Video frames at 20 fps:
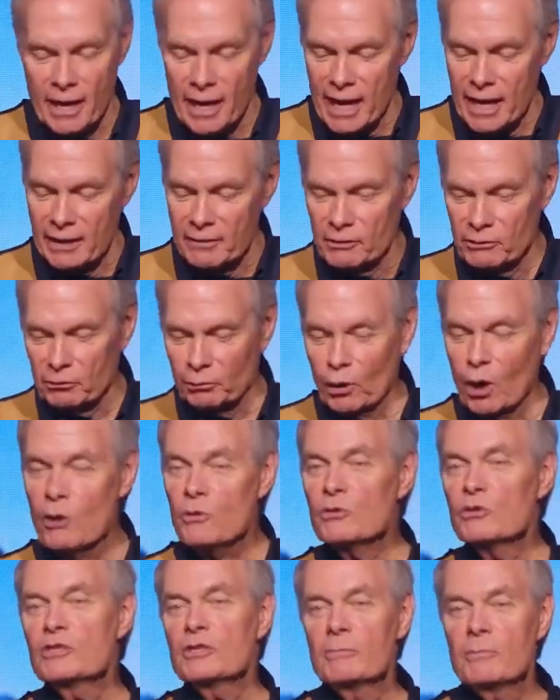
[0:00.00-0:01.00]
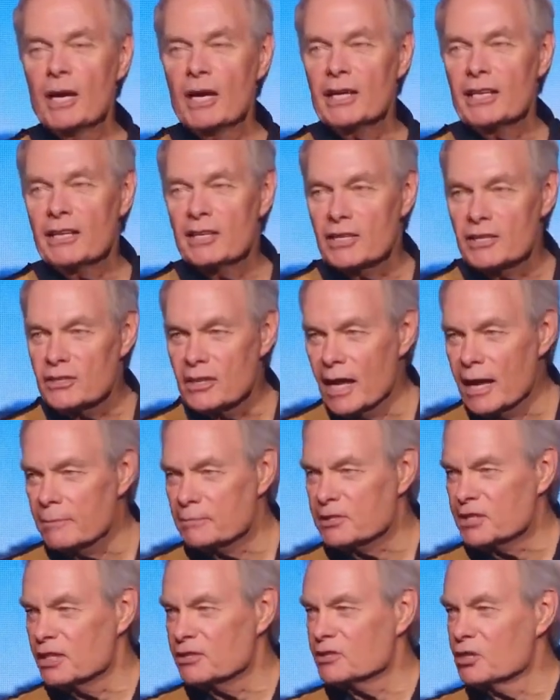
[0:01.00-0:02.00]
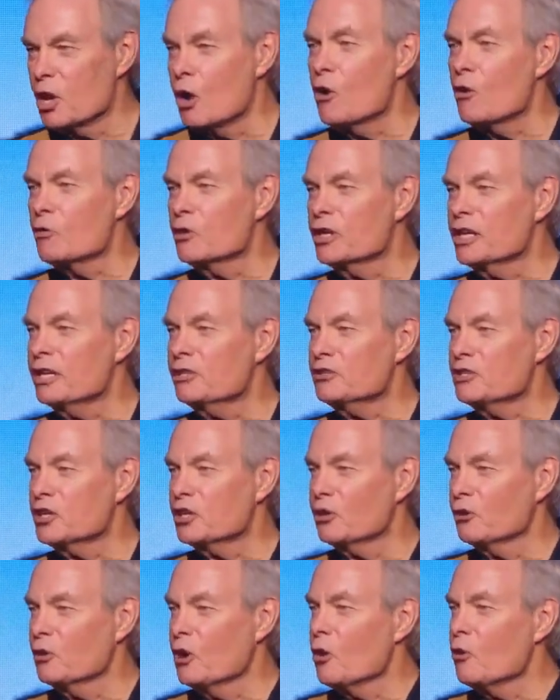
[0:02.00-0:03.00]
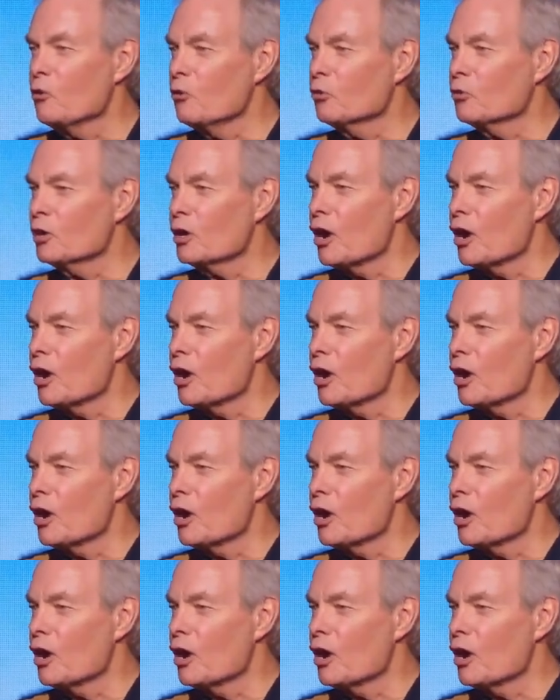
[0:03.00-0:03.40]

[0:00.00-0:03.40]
and throws the money in his lap and says, Go get your old